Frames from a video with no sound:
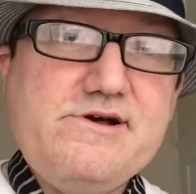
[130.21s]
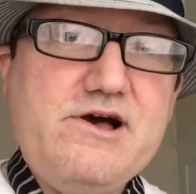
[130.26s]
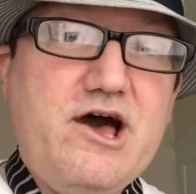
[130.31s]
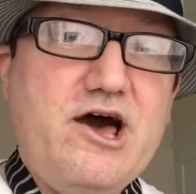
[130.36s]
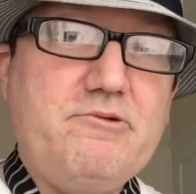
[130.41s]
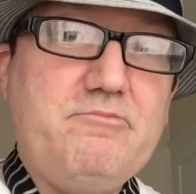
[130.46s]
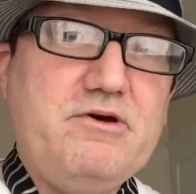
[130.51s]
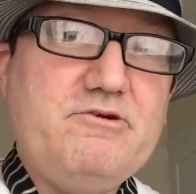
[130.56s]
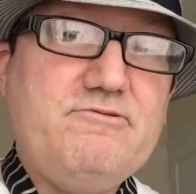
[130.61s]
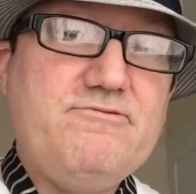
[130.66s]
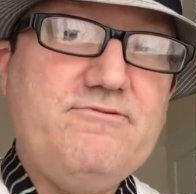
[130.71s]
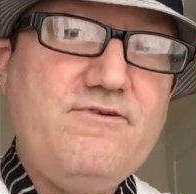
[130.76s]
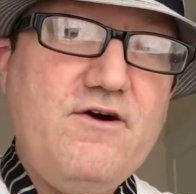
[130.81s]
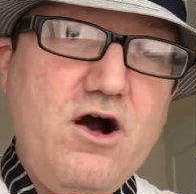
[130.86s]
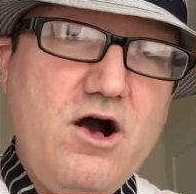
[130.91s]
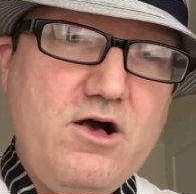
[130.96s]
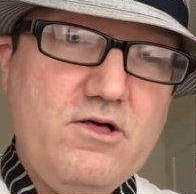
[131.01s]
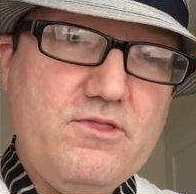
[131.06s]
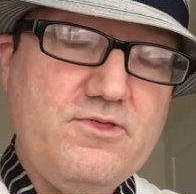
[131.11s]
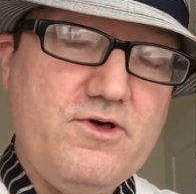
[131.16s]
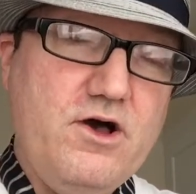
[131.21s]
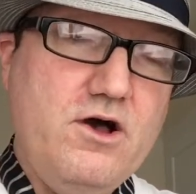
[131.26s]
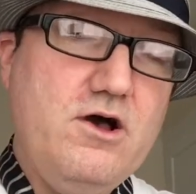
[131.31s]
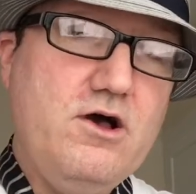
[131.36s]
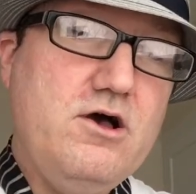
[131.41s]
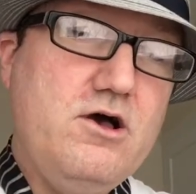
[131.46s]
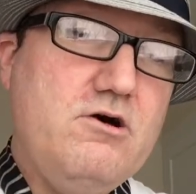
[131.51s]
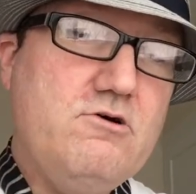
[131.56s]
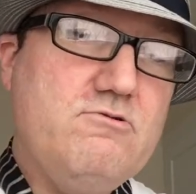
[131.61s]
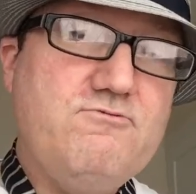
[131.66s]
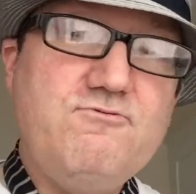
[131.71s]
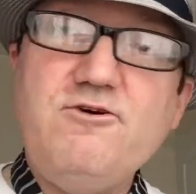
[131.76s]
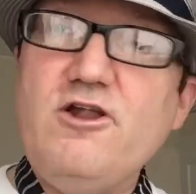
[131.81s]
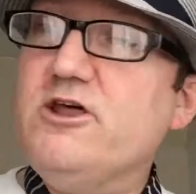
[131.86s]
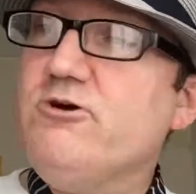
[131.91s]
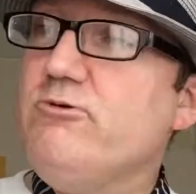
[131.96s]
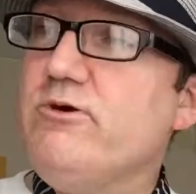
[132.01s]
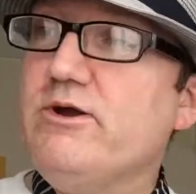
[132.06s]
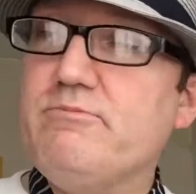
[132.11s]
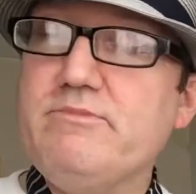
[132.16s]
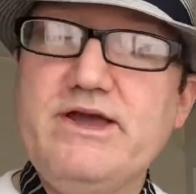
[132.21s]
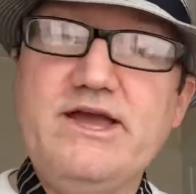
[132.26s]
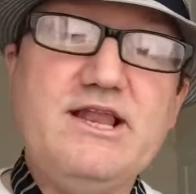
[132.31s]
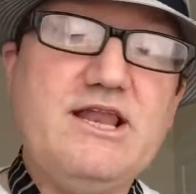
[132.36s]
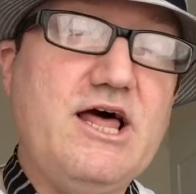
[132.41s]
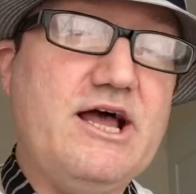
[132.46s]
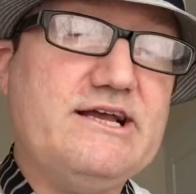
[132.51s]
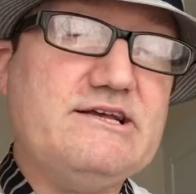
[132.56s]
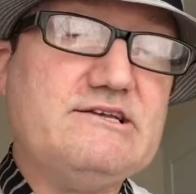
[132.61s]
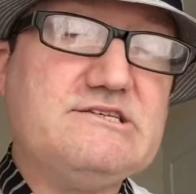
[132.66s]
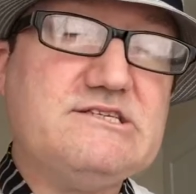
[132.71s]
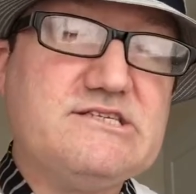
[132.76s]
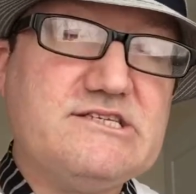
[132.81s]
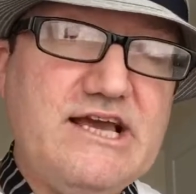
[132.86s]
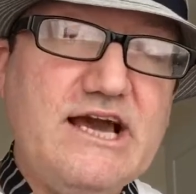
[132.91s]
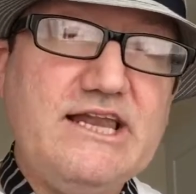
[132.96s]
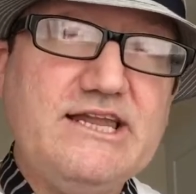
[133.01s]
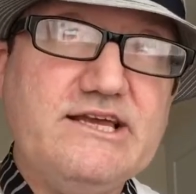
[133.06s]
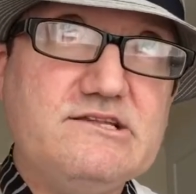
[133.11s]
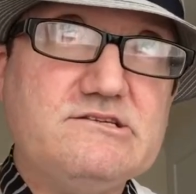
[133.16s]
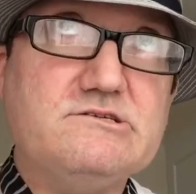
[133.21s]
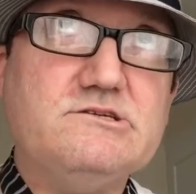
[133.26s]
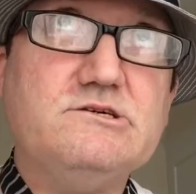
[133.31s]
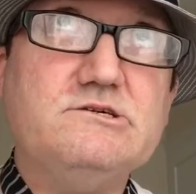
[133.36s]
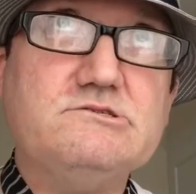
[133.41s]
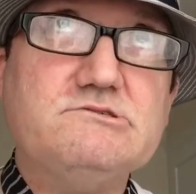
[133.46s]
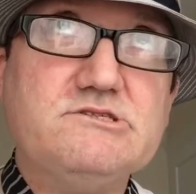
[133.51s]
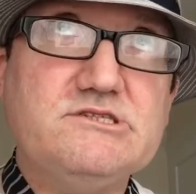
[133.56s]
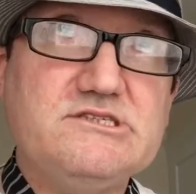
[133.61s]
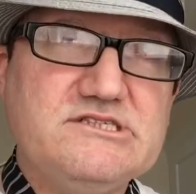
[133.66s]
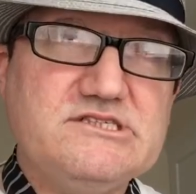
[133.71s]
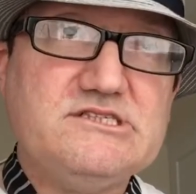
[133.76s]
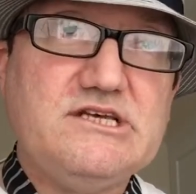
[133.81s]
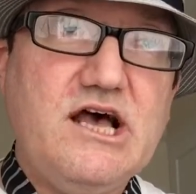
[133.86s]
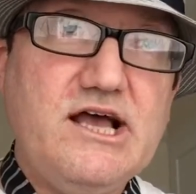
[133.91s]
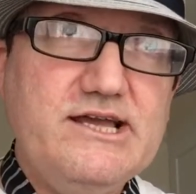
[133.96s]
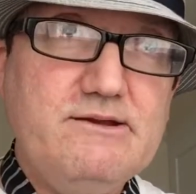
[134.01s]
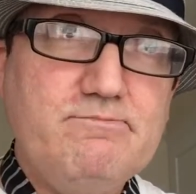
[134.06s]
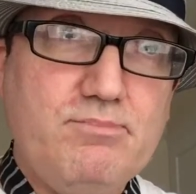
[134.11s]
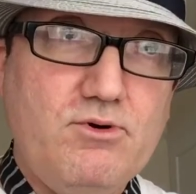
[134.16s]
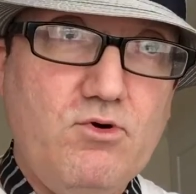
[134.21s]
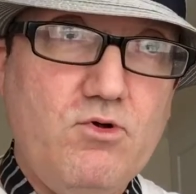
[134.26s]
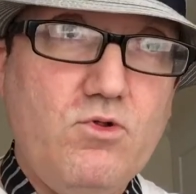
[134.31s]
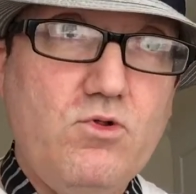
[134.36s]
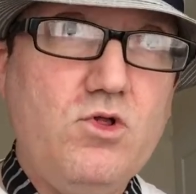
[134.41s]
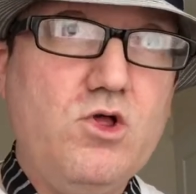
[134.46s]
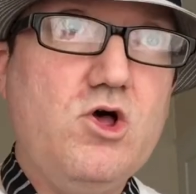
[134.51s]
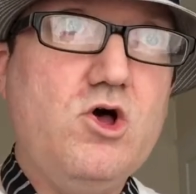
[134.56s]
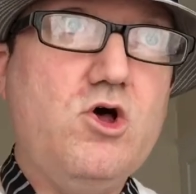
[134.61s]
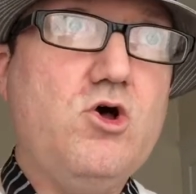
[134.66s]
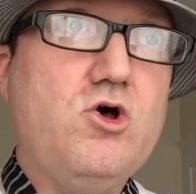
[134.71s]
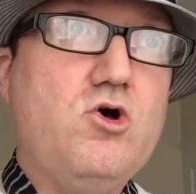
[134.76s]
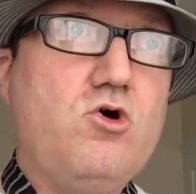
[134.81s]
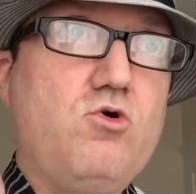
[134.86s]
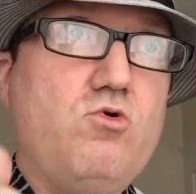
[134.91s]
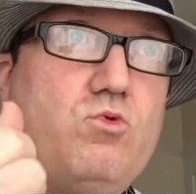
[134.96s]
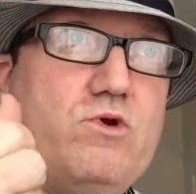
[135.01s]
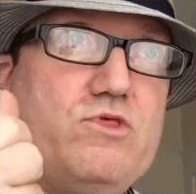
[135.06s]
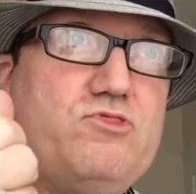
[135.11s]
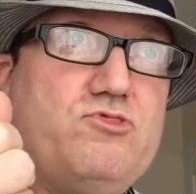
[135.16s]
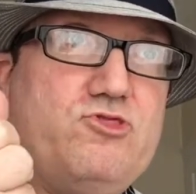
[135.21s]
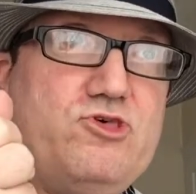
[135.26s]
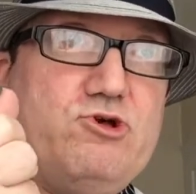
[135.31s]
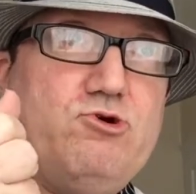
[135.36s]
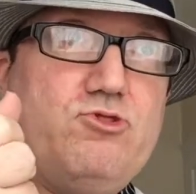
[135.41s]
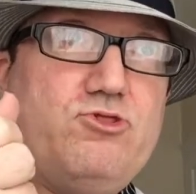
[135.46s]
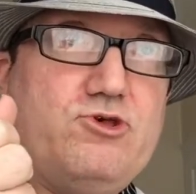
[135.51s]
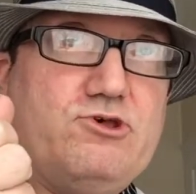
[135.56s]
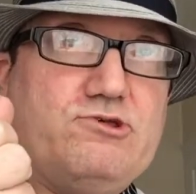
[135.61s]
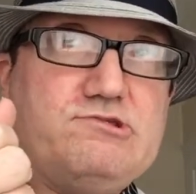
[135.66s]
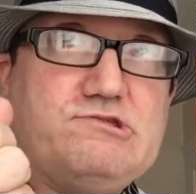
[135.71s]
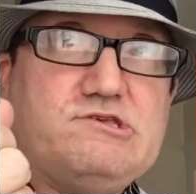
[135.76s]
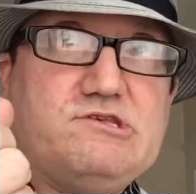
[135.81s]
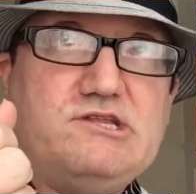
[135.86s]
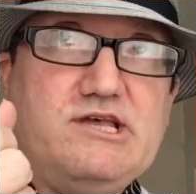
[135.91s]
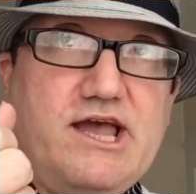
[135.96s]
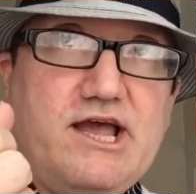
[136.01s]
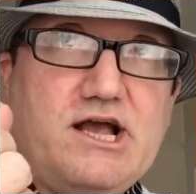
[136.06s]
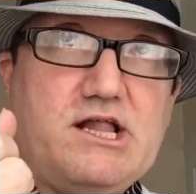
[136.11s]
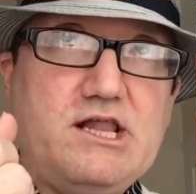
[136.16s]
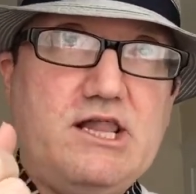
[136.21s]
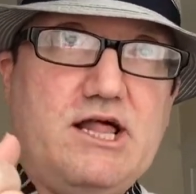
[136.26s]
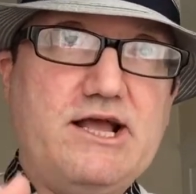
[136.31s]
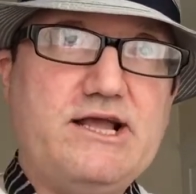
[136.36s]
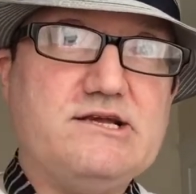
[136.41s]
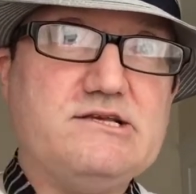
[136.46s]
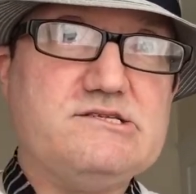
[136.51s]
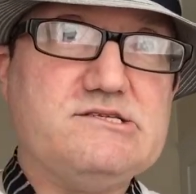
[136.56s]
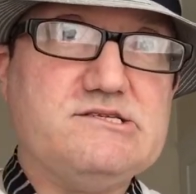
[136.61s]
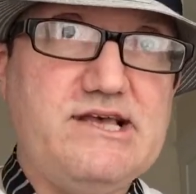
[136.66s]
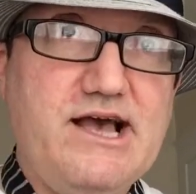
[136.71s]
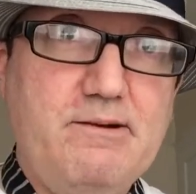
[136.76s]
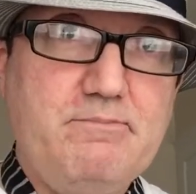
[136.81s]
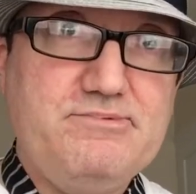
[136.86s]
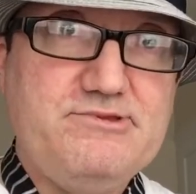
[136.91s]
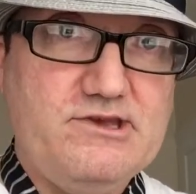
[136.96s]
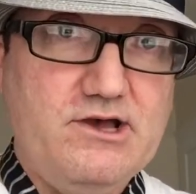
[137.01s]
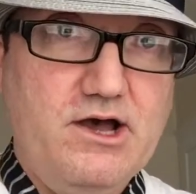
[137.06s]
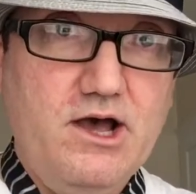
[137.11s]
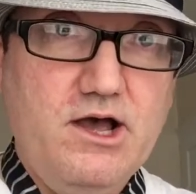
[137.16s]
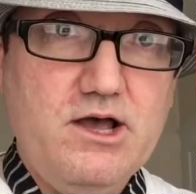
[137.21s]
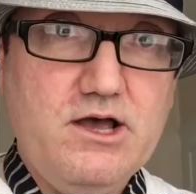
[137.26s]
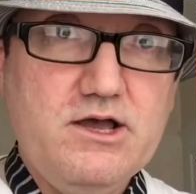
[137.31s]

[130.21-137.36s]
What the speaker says: and my father following me like Skeletor's disciple with the other stick like a scepter.